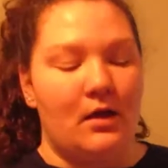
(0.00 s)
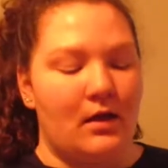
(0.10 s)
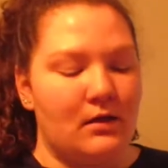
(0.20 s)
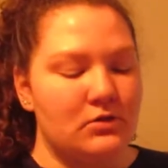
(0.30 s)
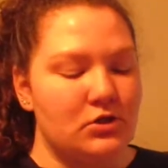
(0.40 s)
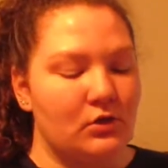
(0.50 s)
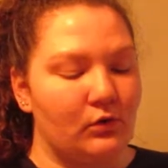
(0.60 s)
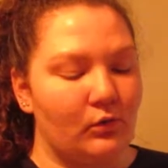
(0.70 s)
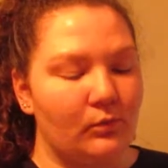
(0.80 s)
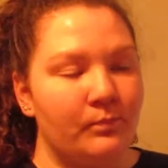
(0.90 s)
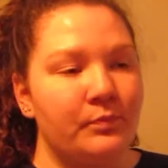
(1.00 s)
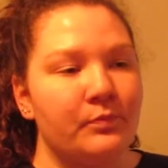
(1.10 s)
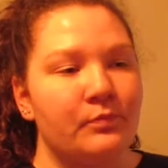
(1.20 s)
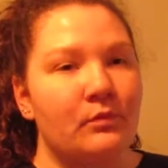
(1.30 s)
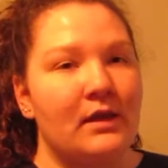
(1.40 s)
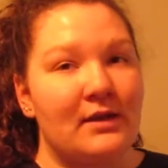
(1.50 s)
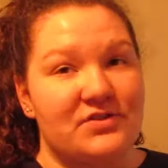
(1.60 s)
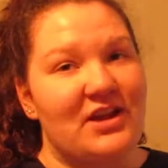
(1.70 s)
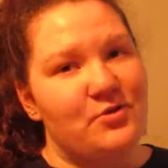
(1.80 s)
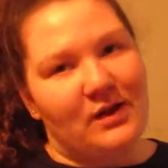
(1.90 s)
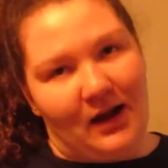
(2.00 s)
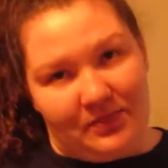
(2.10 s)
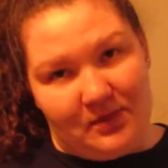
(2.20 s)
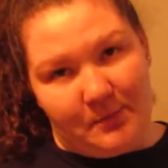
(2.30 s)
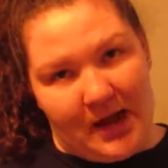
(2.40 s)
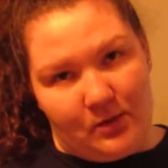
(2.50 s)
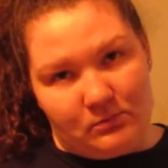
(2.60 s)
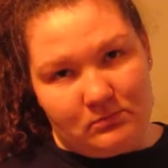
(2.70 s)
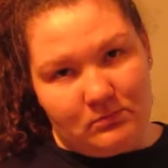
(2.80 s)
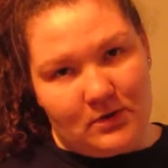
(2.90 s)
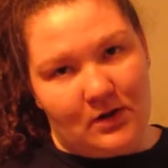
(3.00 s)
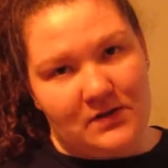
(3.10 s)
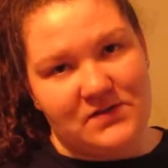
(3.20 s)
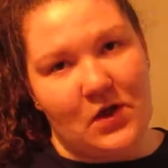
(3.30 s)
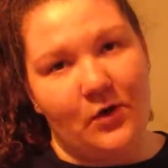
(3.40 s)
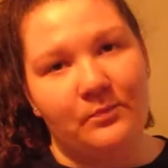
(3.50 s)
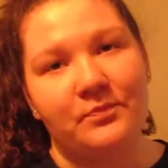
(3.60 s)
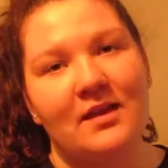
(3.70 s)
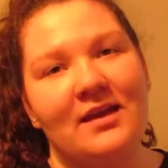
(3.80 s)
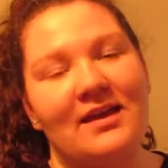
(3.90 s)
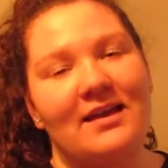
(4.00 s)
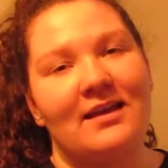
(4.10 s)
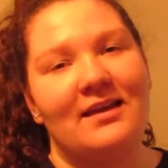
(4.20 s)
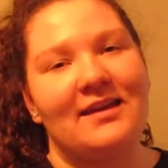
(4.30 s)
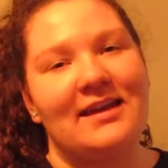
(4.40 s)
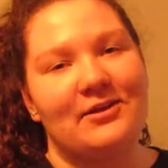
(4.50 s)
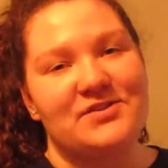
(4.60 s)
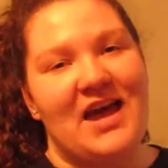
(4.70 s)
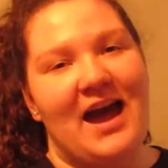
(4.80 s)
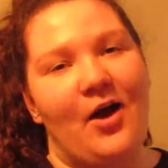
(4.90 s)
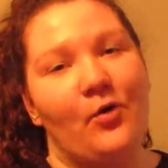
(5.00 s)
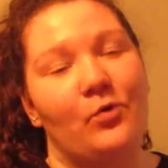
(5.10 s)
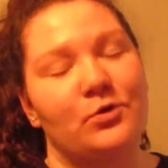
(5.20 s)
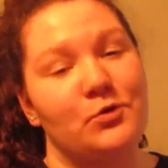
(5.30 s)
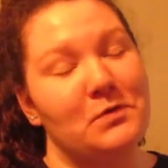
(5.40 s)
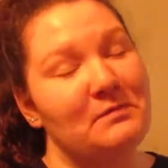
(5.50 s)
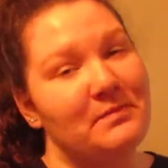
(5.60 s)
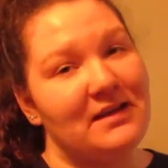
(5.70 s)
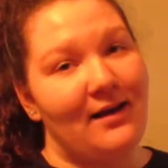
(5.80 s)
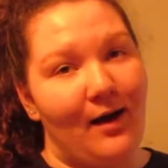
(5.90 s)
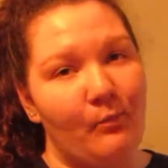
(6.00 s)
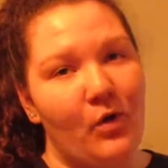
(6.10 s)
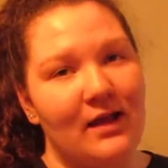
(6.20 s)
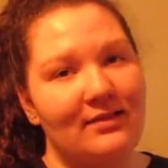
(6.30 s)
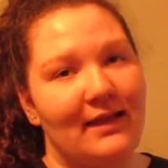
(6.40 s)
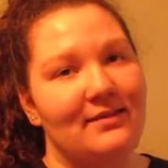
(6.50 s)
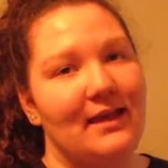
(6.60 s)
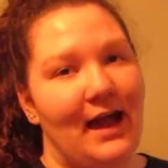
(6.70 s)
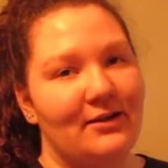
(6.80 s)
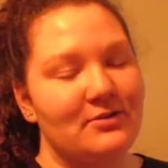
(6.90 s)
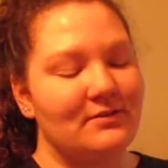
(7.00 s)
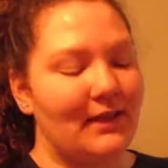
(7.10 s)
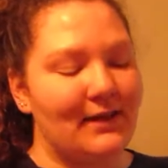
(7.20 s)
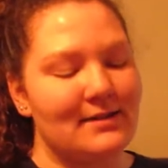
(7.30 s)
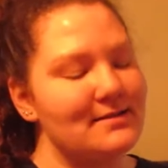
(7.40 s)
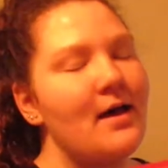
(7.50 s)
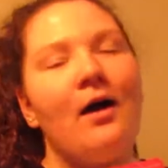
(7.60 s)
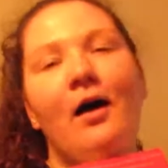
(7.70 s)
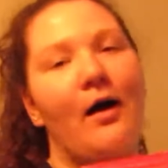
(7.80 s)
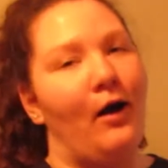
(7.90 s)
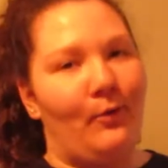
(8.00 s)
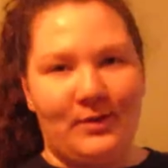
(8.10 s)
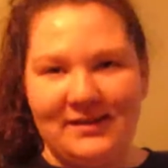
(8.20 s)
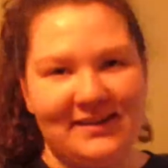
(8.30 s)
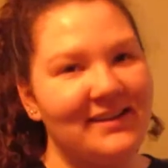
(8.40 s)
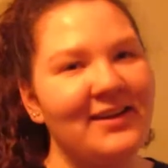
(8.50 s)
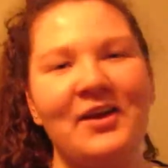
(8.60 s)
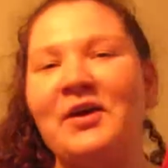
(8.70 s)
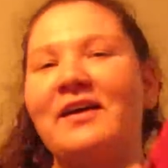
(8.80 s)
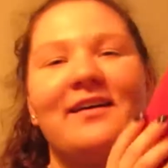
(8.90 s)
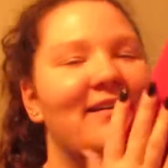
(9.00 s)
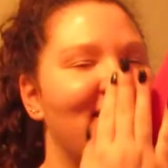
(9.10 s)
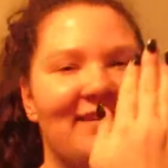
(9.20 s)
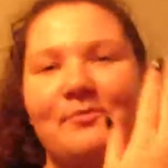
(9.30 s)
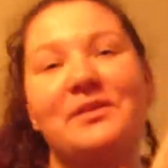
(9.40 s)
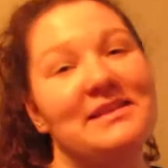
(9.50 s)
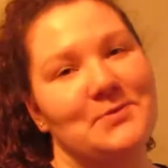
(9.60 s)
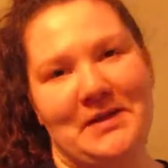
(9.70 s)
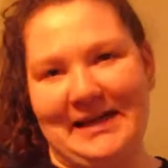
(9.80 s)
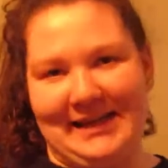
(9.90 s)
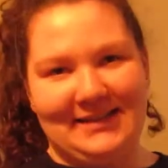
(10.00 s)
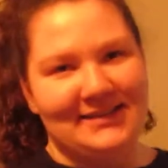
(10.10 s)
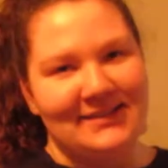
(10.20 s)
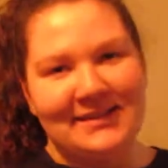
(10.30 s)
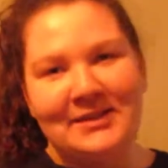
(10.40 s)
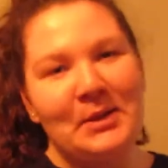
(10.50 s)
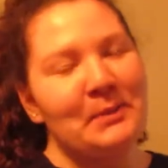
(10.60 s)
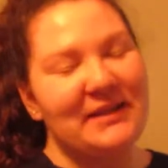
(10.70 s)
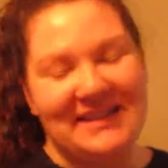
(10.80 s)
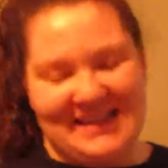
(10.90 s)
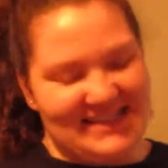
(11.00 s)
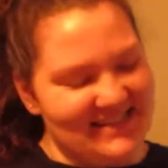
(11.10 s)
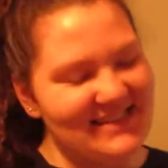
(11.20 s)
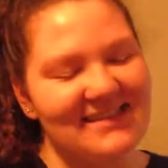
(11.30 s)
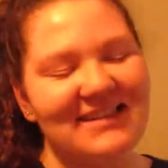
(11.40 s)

into here's how you can hunt them down. And also, here's how you can become one. Like, they act like it's, oh, please read it. Please.